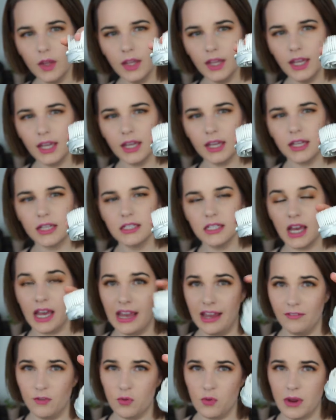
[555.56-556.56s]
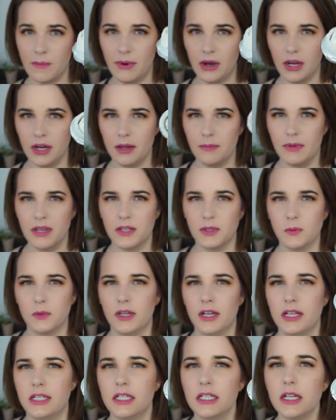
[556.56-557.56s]
and I haven't rebought it because
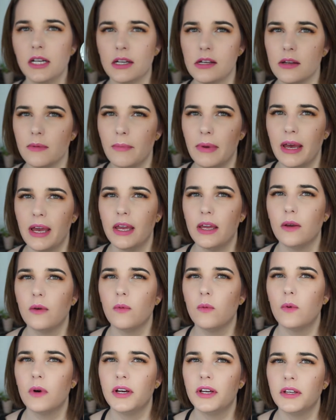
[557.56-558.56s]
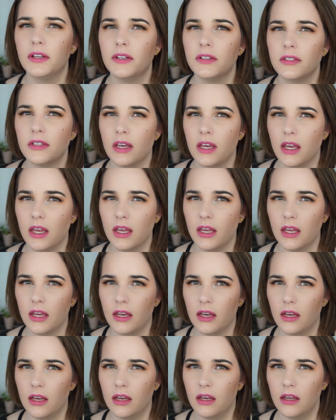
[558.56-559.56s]
what I did end up buying was
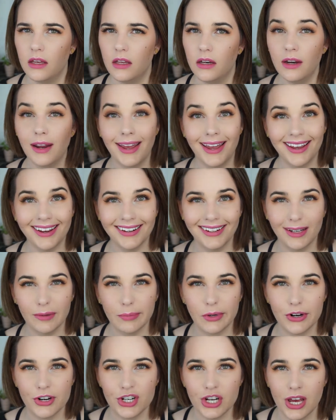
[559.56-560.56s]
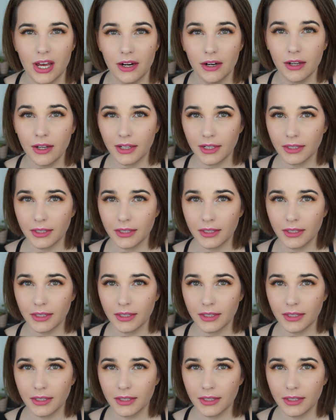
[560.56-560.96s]
an acne brush head.